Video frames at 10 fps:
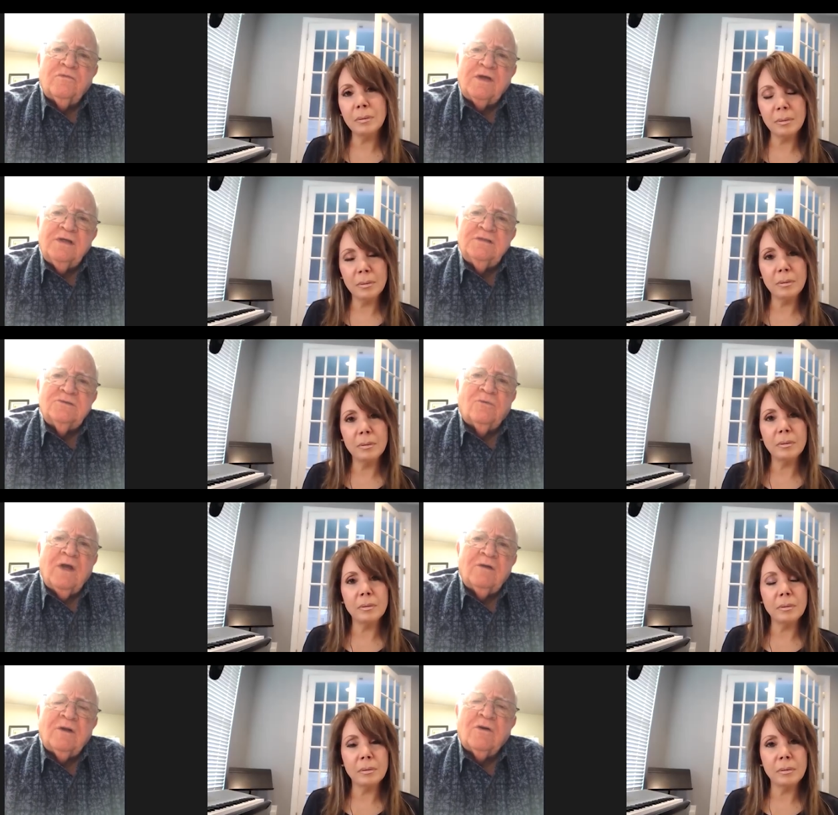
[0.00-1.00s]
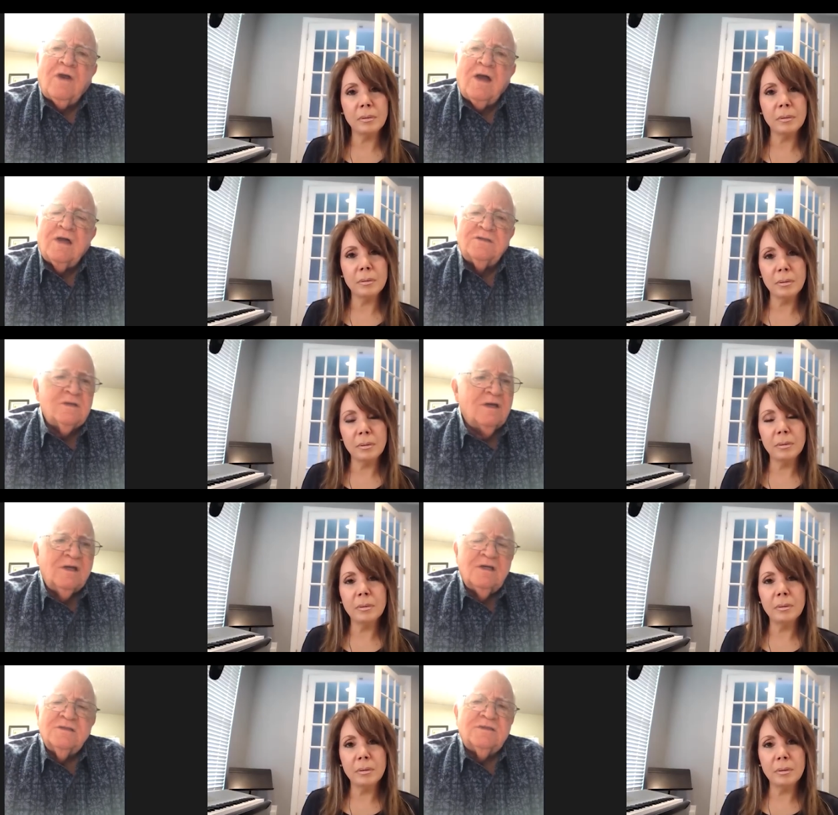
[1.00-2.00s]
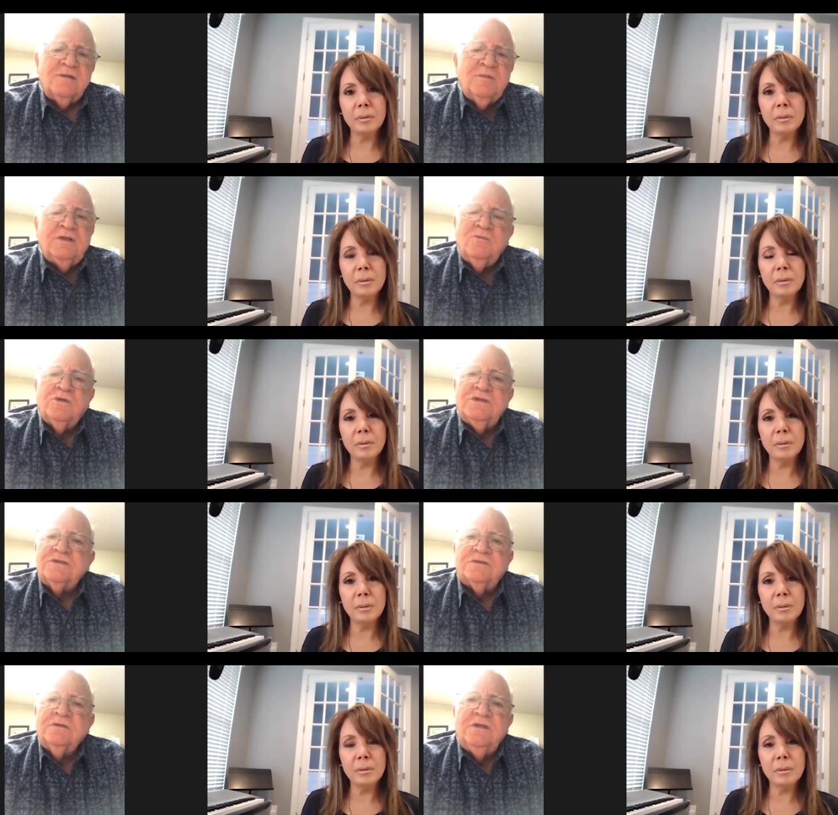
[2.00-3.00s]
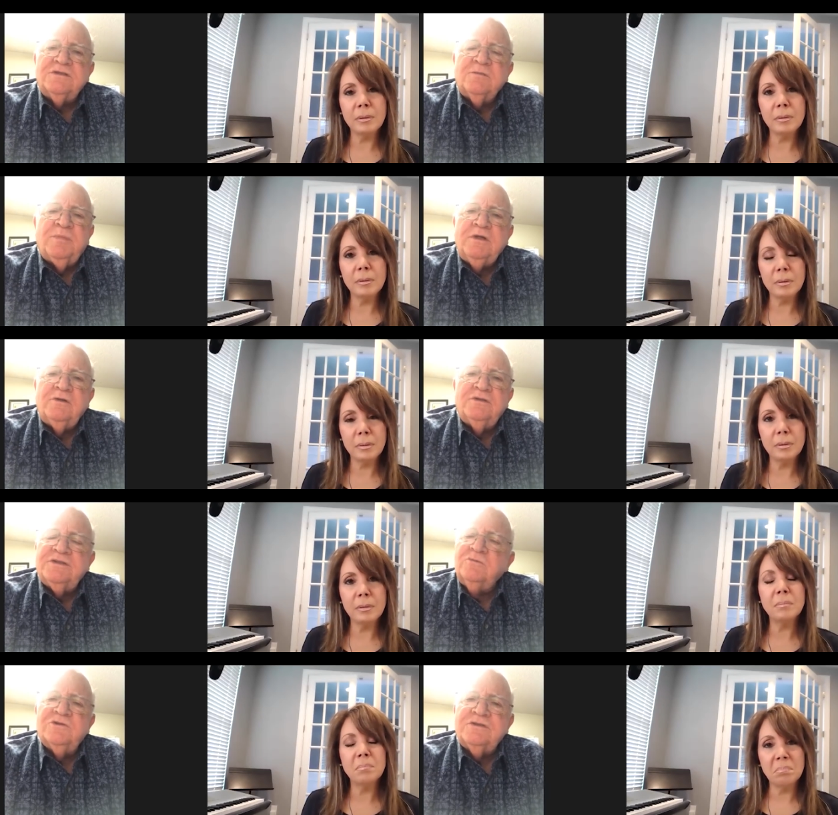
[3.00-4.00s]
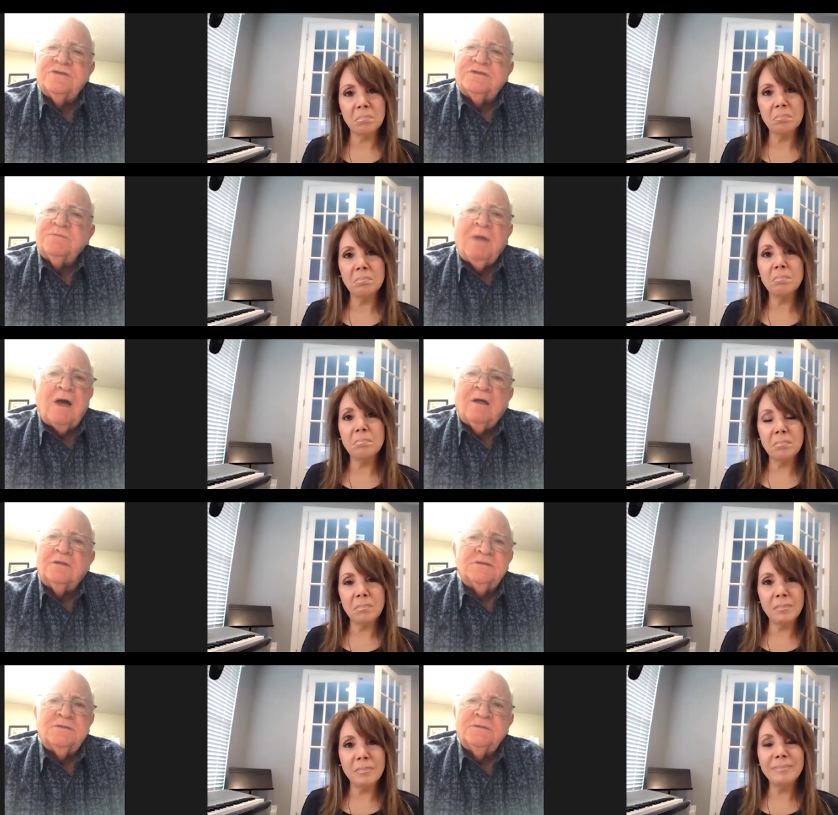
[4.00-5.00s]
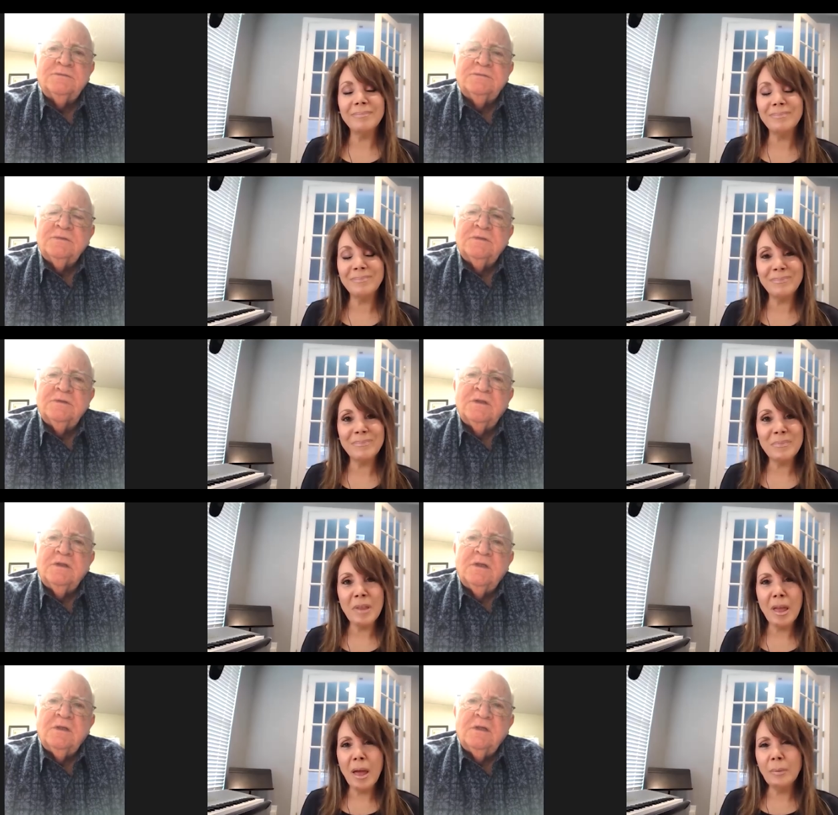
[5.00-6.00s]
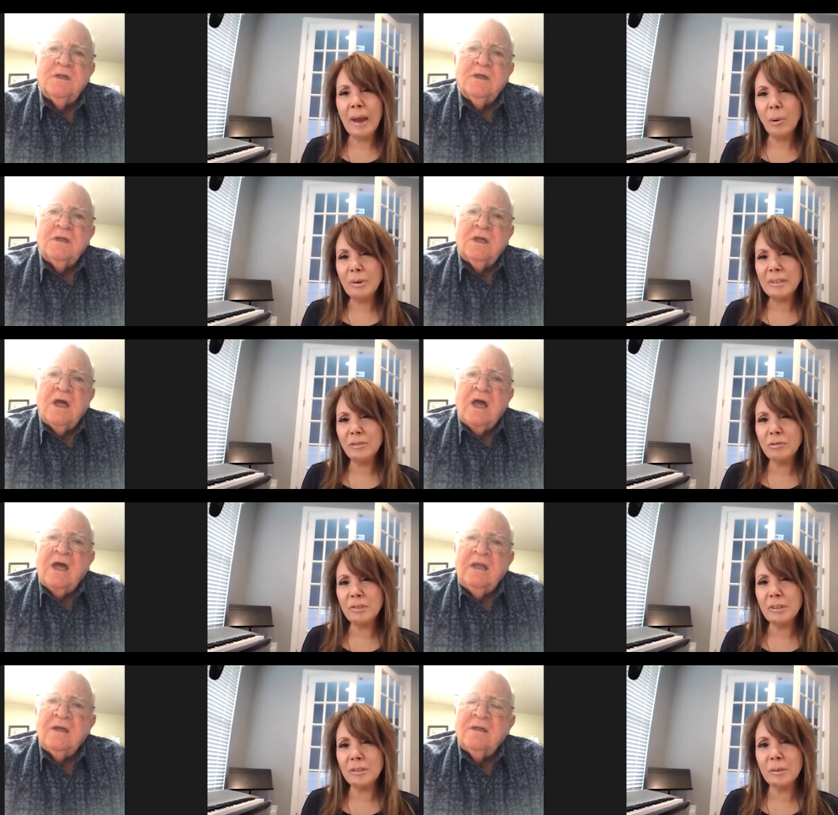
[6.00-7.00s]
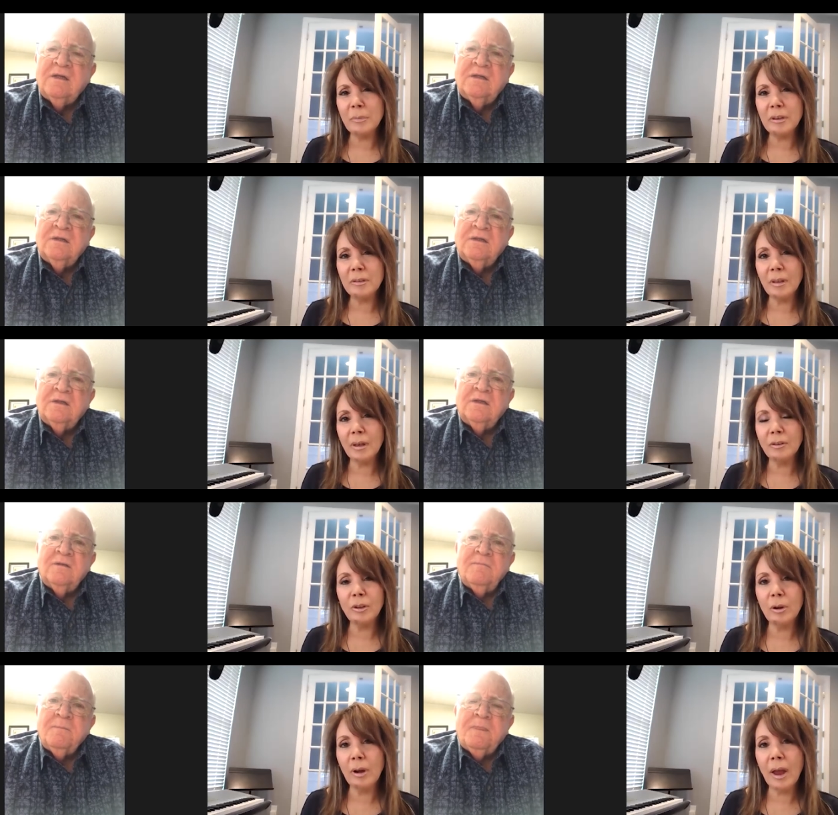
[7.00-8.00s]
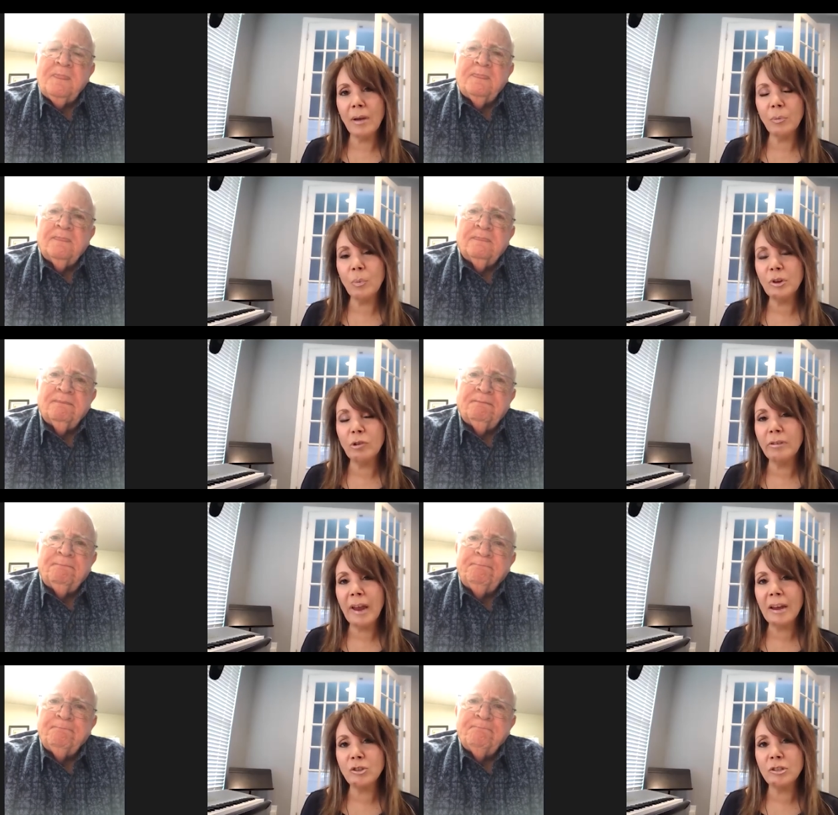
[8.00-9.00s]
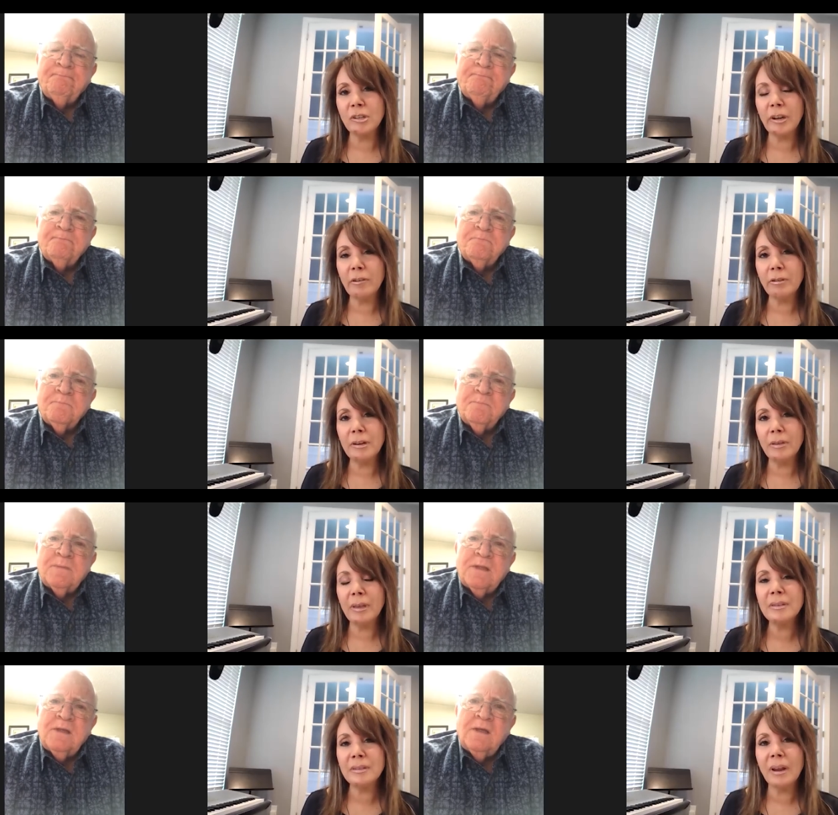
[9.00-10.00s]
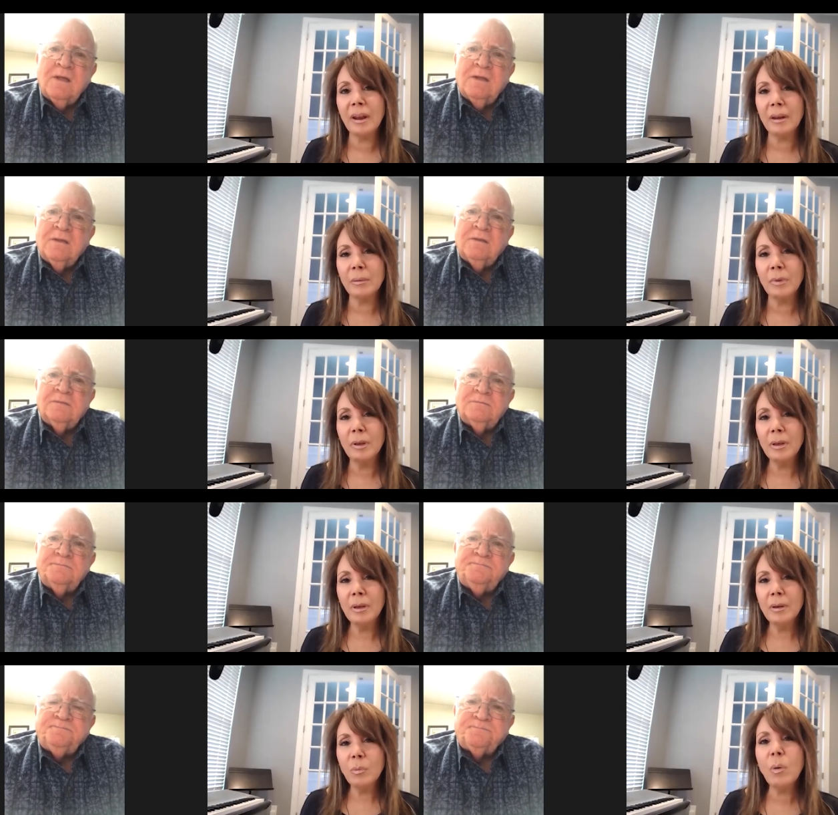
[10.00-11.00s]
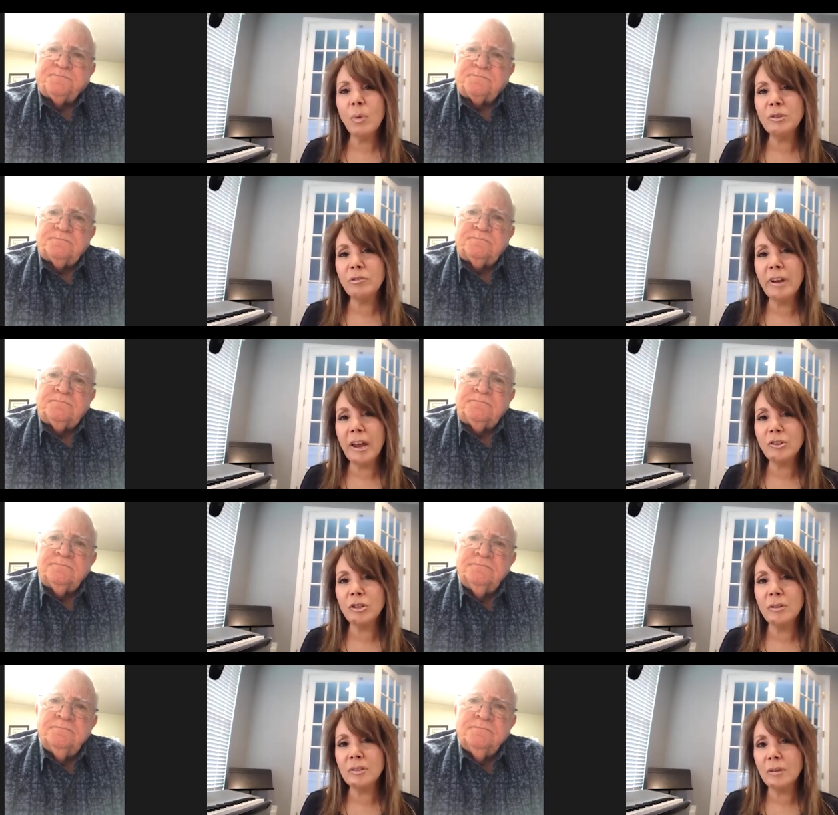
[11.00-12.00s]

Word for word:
Speaker 1: face, around her eyes, seemingly would just disappear. She would just smile.
Speaker 2: Now, what's interesting to me is that you didn't have your reaction to hearing his name. What was your reaction this